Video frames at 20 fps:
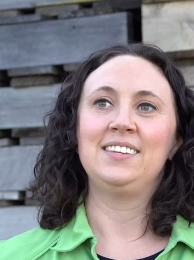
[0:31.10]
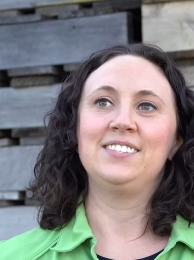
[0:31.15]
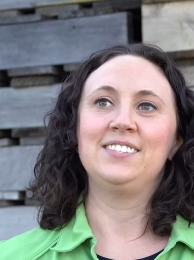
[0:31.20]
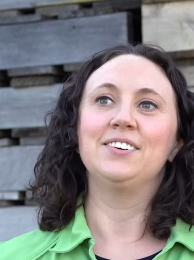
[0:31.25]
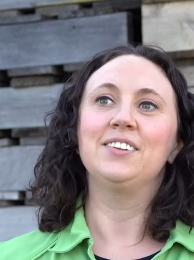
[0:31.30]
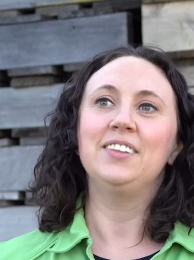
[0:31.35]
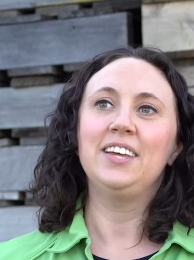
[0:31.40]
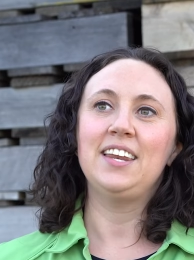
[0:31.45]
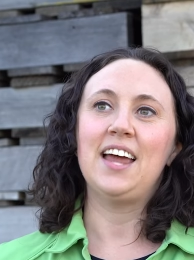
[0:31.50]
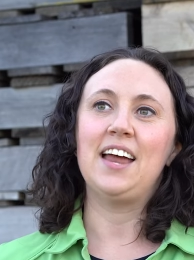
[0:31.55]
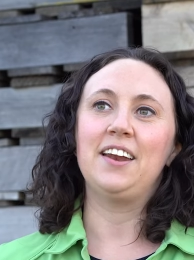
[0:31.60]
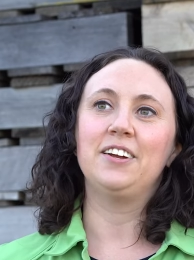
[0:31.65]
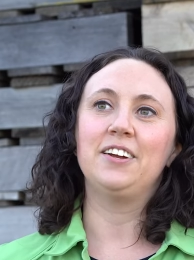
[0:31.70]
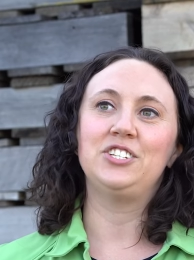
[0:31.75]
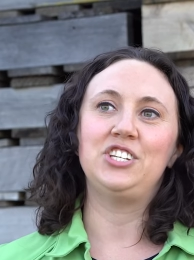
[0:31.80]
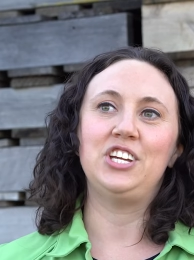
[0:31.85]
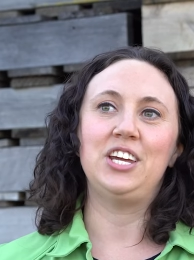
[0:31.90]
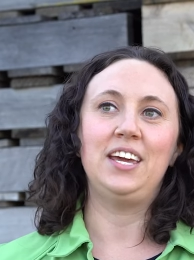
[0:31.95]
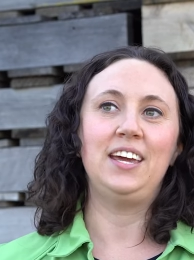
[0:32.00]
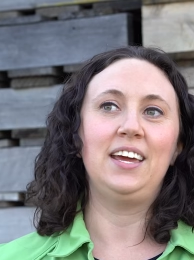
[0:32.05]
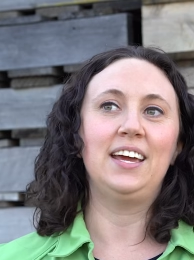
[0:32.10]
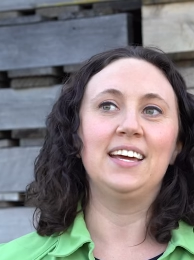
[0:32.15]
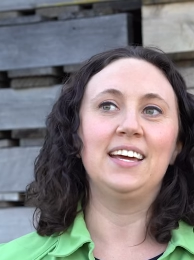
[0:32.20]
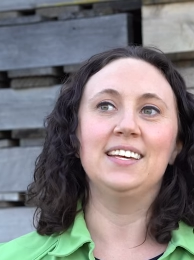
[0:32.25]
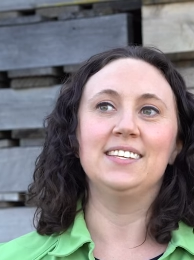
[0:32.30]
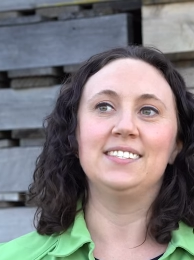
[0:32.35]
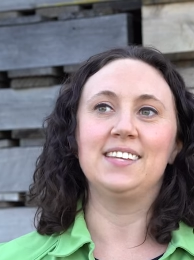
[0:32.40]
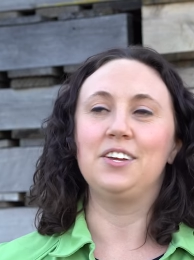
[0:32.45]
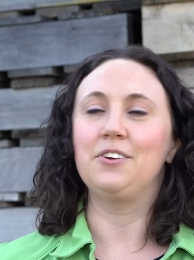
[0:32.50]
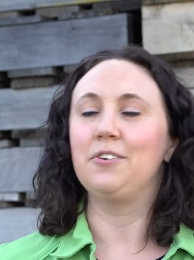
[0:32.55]
So clean energy
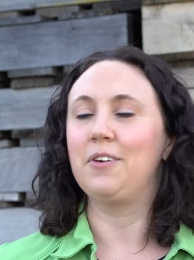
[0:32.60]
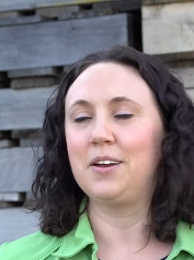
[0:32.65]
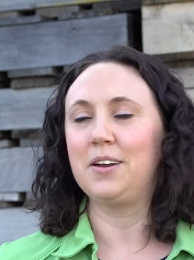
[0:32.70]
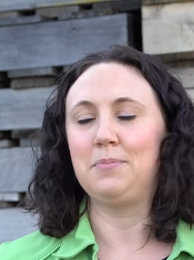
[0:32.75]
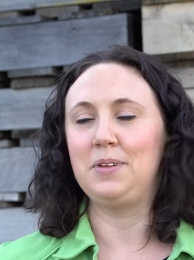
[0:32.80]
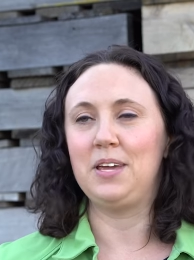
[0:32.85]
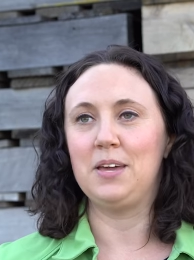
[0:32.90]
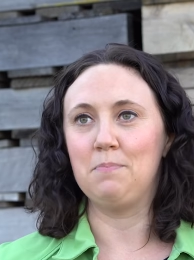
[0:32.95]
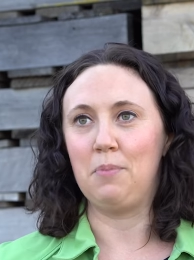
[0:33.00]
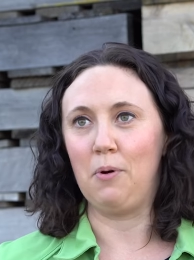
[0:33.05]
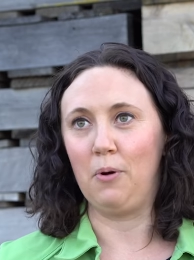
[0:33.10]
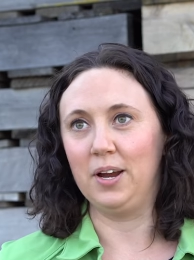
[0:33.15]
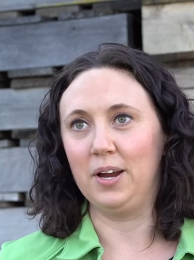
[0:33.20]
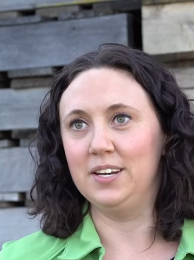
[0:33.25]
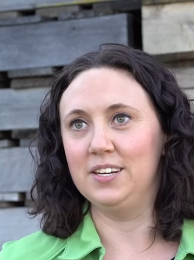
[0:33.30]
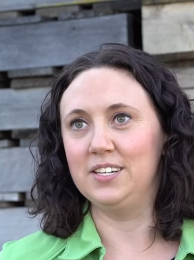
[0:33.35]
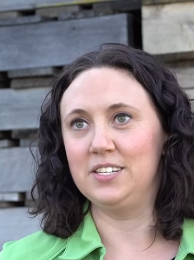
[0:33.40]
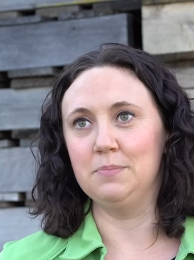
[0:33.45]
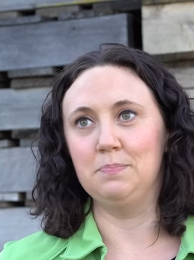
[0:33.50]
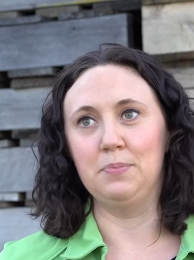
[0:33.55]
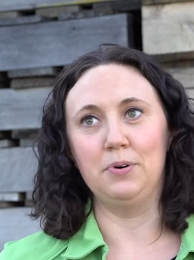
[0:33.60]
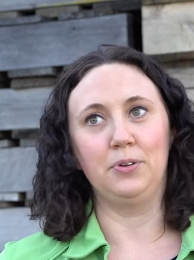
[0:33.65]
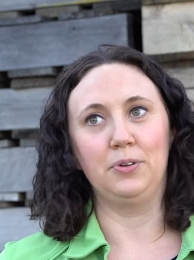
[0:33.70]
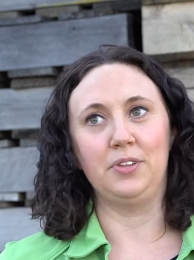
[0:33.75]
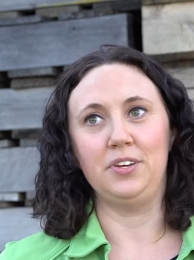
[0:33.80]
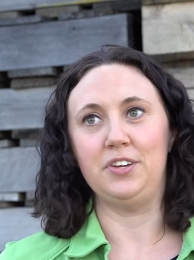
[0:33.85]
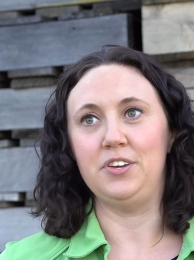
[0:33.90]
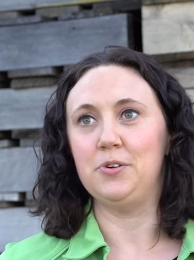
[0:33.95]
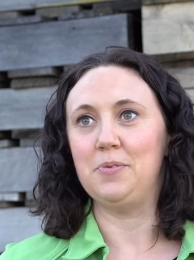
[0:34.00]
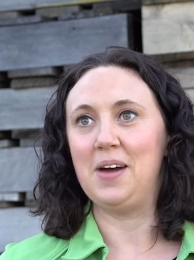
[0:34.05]
is incredibly important to
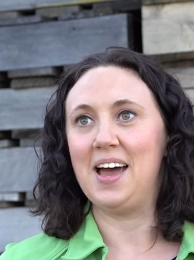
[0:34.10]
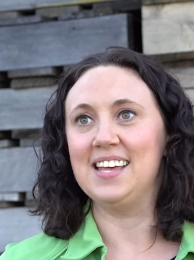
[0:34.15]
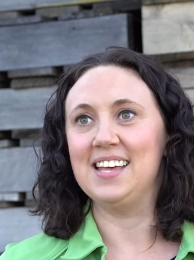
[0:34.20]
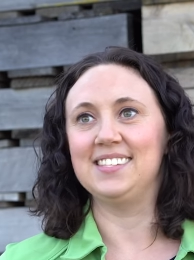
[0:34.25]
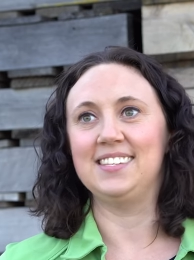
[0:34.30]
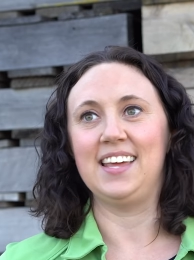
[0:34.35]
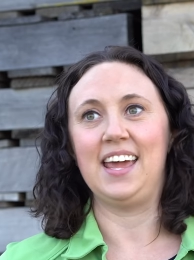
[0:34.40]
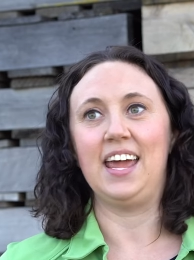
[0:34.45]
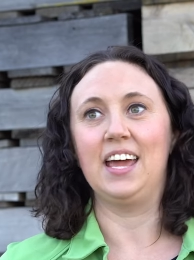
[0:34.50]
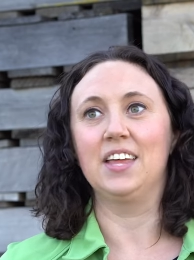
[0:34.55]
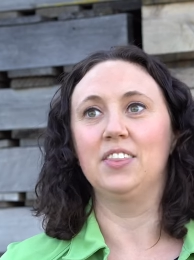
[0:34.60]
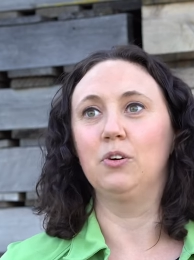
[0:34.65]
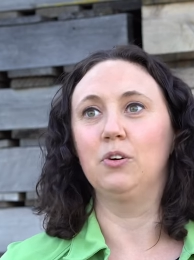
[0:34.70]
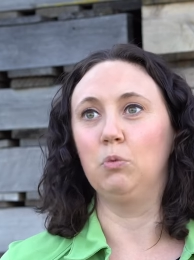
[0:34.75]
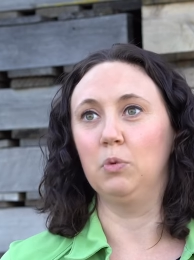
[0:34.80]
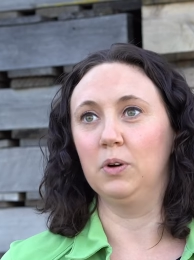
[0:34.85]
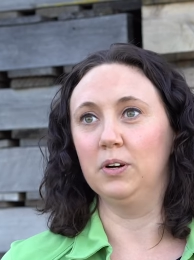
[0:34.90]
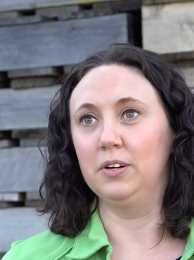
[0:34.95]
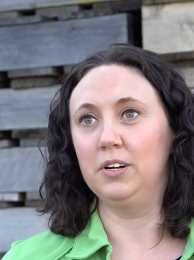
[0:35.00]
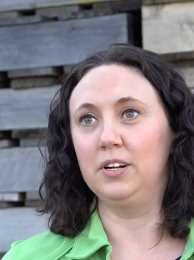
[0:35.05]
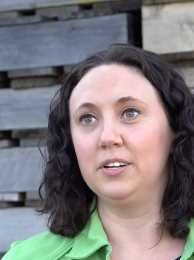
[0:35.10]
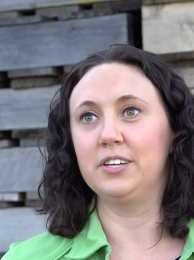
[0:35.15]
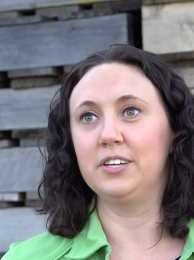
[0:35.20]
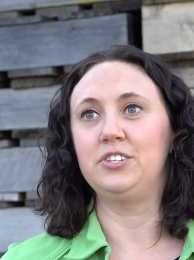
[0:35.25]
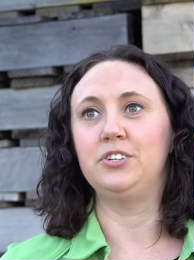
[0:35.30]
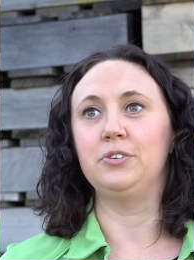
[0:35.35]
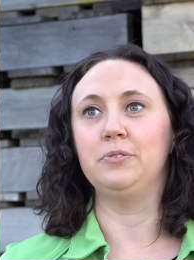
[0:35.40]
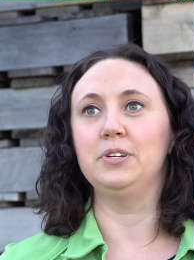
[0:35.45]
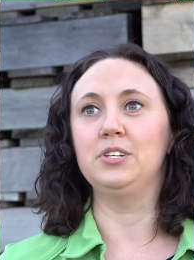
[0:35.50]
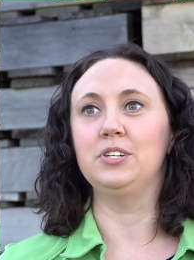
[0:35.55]
both the US and the world to